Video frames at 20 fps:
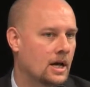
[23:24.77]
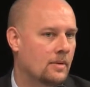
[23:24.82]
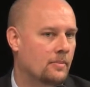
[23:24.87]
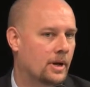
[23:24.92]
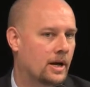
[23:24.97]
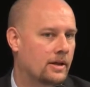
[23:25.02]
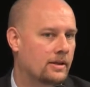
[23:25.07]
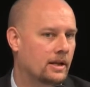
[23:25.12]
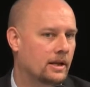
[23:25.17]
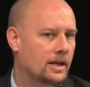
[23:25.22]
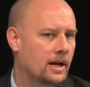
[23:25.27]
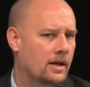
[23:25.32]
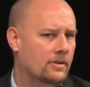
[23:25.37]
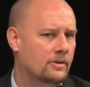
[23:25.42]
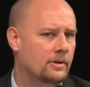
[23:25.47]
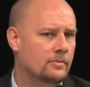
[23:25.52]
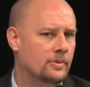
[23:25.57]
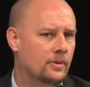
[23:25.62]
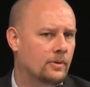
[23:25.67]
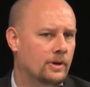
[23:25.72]
But I think the other
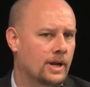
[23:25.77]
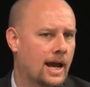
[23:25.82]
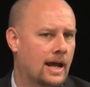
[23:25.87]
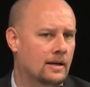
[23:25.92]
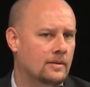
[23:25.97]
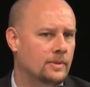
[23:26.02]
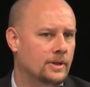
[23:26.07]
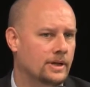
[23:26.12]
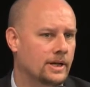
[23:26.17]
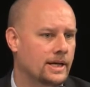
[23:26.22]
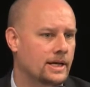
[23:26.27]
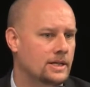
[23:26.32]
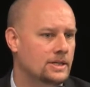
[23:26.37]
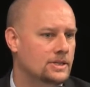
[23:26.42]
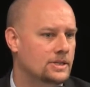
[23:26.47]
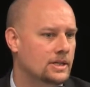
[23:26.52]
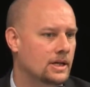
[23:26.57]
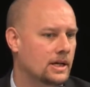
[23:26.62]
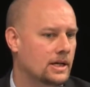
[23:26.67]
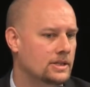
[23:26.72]
important element
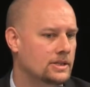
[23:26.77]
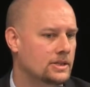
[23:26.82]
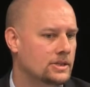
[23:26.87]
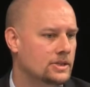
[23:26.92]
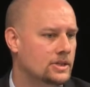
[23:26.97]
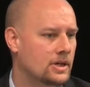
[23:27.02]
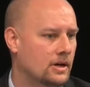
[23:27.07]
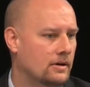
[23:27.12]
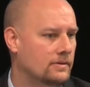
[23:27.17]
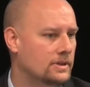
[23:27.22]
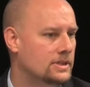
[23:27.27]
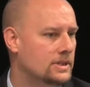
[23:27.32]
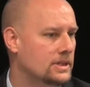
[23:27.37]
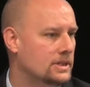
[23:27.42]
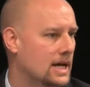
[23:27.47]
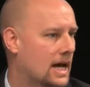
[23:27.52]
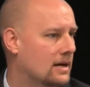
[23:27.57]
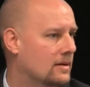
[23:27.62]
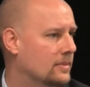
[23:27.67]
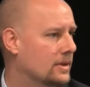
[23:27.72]
is the services
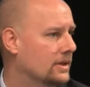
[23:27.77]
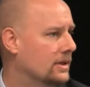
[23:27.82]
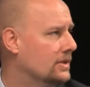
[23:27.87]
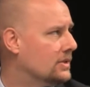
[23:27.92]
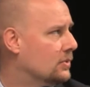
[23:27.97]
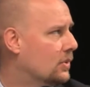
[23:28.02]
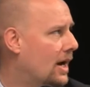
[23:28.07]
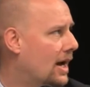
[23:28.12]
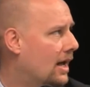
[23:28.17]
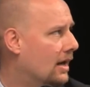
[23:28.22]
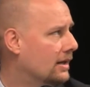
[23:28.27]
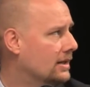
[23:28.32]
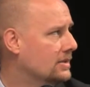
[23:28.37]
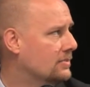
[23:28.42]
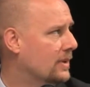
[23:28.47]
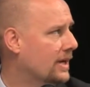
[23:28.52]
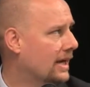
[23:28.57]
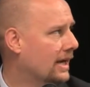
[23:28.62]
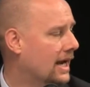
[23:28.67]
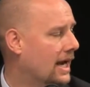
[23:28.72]
element as well, is
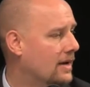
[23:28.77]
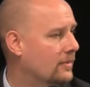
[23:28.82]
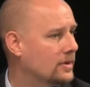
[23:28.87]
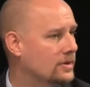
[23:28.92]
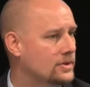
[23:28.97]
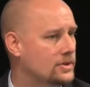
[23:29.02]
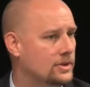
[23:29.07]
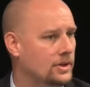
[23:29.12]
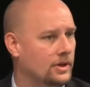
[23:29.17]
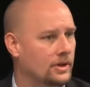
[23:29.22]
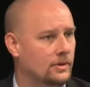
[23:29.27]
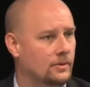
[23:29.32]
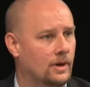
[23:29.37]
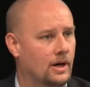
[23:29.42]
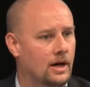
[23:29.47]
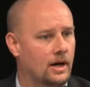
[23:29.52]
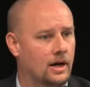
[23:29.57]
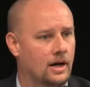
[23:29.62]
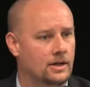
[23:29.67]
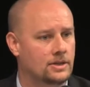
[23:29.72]
being able to
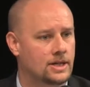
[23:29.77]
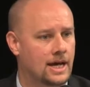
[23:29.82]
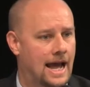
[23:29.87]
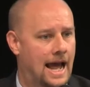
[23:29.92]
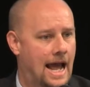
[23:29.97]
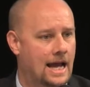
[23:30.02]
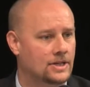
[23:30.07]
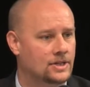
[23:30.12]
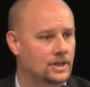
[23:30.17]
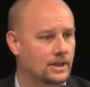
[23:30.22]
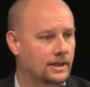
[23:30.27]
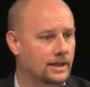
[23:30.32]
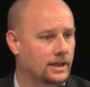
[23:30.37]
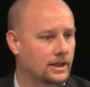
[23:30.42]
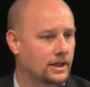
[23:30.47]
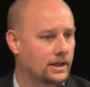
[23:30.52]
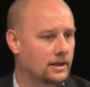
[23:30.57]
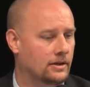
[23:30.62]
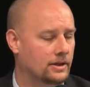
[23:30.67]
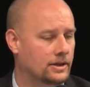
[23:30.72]
actually
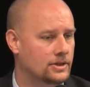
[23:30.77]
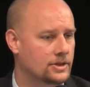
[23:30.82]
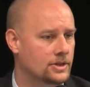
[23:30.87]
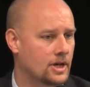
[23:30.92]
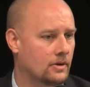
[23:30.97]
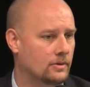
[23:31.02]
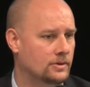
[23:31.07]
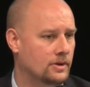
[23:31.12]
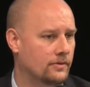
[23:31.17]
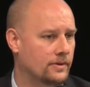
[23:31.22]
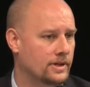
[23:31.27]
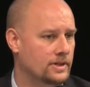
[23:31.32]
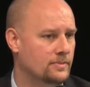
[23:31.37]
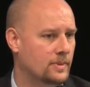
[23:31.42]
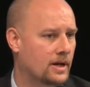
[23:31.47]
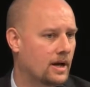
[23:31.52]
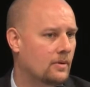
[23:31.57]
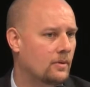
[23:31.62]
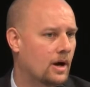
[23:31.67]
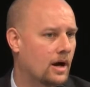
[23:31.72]
consult on this. But
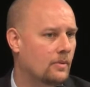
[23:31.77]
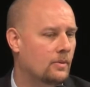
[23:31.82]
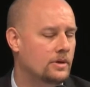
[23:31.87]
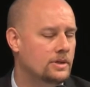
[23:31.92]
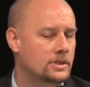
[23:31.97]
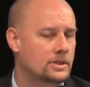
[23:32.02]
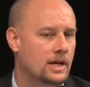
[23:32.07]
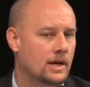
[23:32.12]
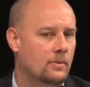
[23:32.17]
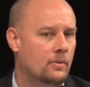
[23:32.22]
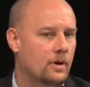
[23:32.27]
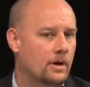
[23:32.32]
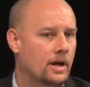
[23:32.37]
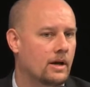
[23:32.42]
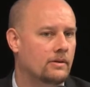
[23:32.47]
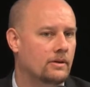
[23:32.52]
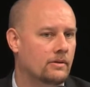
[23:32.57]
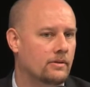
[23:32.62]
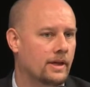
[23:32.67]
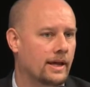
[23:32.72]
I would say one
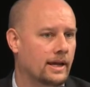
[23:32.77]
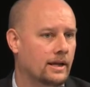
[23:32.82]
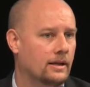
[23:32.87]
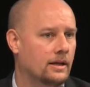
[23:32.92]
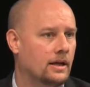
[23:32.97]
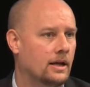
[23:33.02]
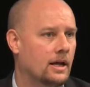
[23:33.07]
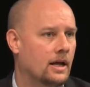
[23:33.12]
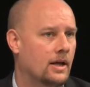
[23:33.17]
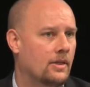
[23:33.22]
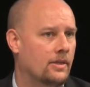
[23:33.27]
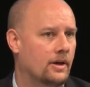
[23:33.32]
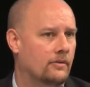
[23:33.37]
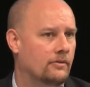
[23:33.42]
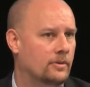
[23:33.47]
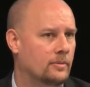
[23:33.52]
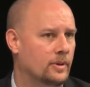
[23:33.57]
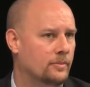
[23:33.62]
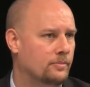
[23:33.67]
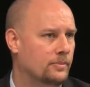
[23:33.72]
other thing, that
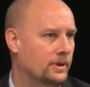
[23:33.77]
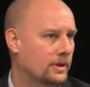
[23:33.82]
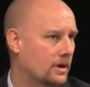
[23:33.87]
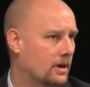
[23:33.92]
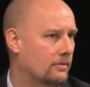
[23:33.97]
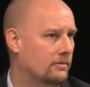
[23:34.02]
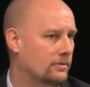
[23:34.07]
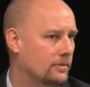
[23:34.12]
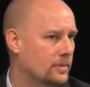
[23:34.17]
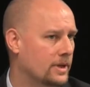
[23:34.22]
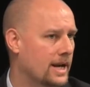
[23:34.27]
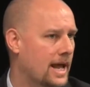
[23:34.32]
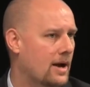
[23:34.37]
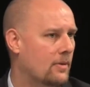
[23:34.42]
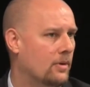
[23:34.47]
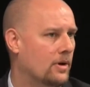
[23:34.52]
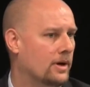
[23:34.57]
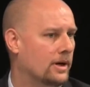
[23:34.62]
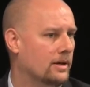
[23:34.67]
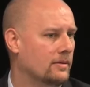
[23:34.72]
from a
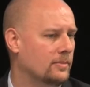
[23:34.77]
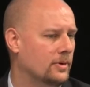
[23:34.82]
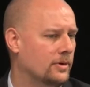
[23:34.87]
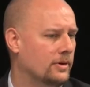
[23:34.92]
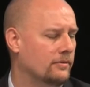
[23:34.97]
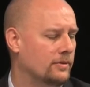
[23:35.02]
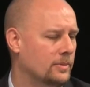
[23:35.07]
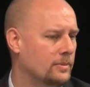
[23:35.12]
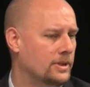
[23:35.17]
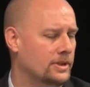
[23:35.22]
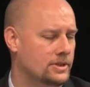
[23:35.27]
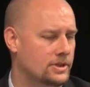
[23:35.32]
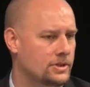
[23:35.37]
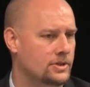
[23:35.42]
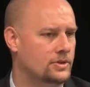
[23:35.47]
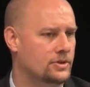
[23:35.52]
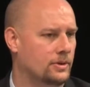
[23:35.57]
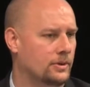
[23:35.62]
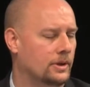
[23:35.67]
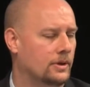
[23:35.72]
networking point of view, but this is
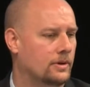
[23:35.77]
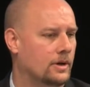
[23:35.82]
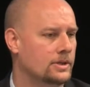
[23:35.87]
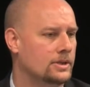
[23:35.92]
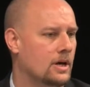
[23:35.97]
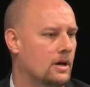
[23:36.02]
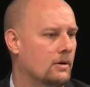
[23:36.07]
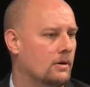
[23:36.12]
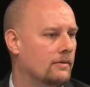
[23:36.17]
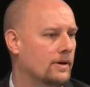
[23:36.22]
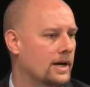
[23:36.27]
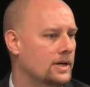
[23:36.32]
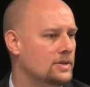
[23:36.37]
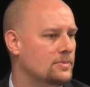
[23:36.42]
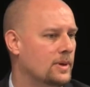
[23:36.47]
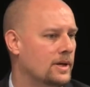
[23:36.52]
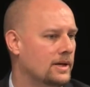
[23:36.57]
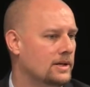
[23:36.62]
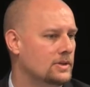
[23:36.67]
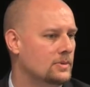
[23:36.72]
true across the whole of
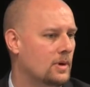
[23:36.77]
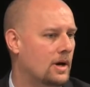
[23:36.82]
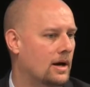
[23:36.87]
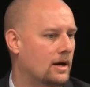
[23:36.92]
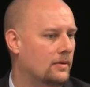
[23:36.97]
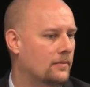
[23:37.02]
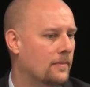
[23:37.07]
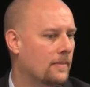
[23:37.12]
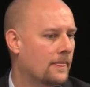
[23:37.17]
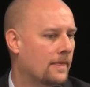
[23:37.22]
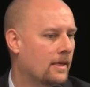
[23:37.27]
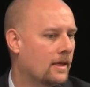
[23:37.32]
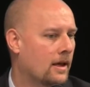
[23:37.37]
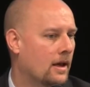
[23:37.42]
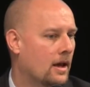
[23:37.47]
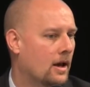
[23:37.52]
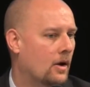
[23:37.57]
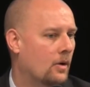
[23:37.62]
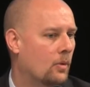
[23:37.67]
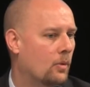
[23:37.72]
HP as well,
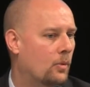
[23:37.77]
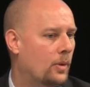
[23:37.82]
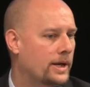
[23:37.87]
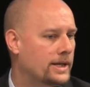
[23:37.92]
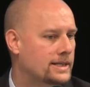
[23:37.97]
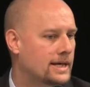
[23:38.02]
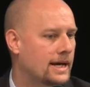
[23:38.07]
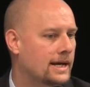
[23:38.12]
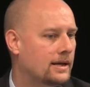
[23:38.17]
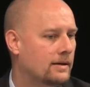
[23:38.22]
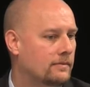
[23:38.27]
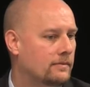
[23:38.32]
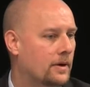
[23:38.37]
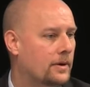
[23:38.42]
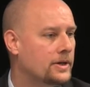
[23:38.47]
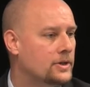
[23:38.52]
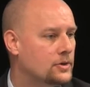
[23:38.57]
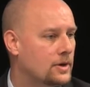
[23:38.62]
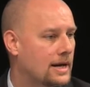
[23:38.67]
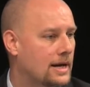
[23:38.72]
we take a
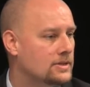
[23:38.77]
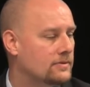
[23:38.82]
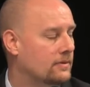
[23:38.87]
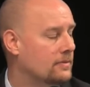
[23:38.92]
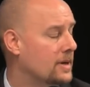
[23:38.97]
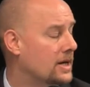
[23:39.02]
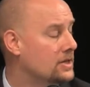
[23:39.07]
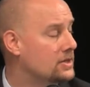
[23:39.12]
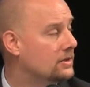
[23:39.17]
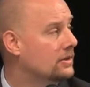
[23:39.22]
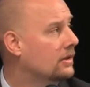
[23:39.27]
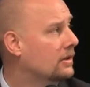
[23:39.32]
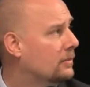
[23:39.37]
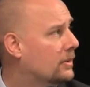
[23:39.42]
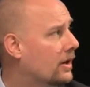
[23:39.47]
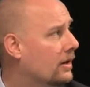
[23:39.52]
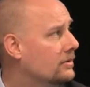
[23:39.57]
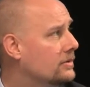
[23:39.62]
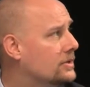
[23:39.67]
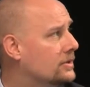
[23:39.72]
very transformational
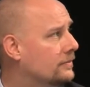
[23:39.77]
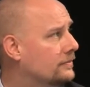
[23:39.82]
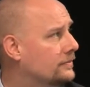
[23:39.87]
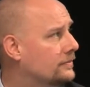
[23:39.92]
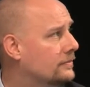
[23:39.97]
approach.